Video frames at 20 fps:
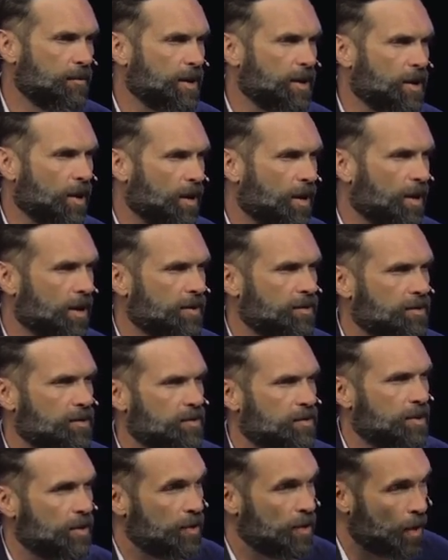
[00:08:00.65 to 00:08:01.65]
regards
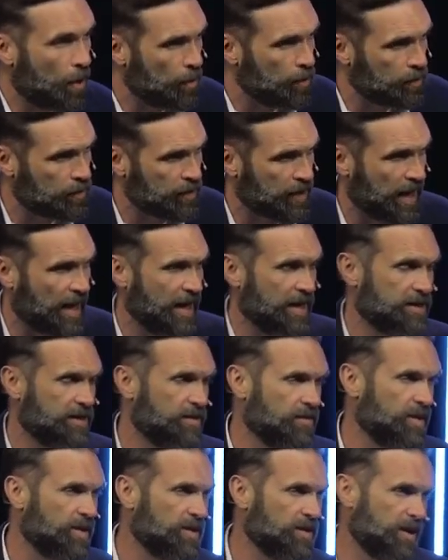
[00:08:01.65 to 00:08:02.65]
to those kinds
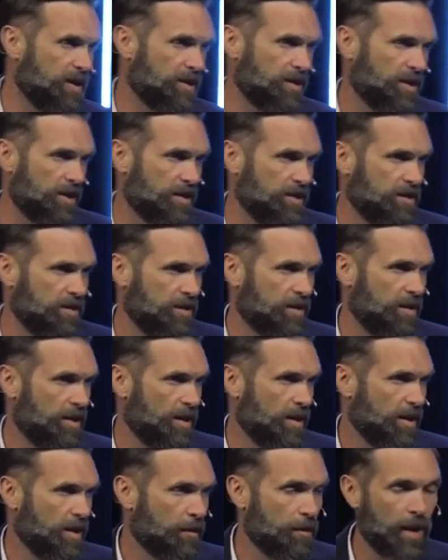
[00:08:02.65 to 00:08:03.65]
of decisions?
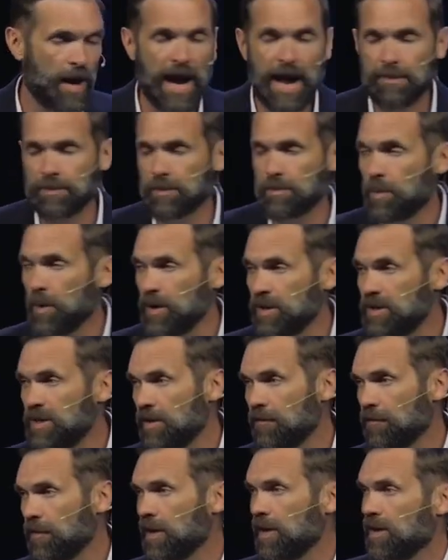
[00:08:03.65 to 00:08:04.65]
Perhaps put
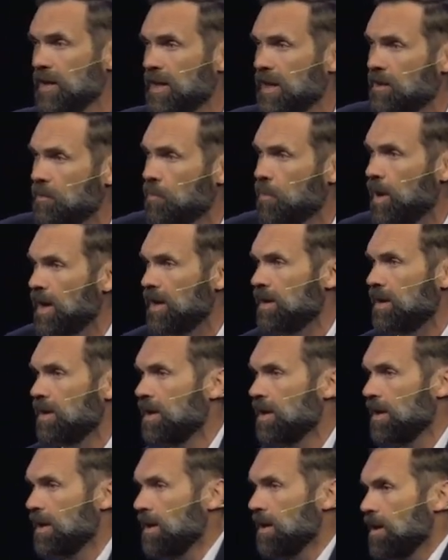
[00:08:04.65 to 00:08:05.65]
differently,
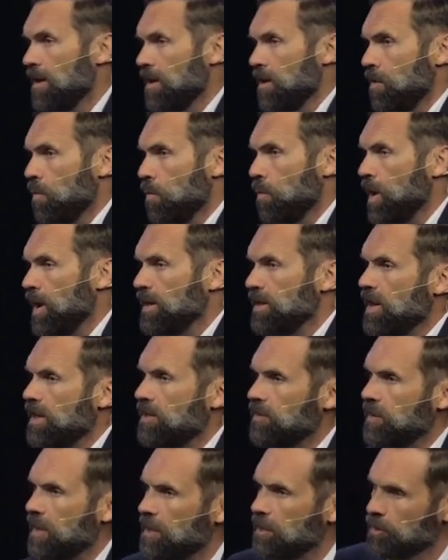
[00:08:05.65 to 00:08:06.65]
what, what
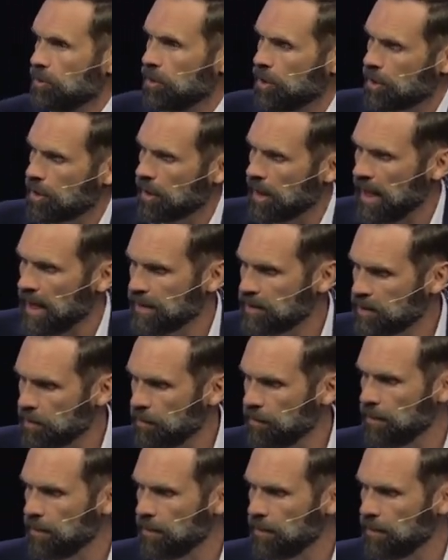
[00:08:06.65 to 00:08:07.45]
does it look like to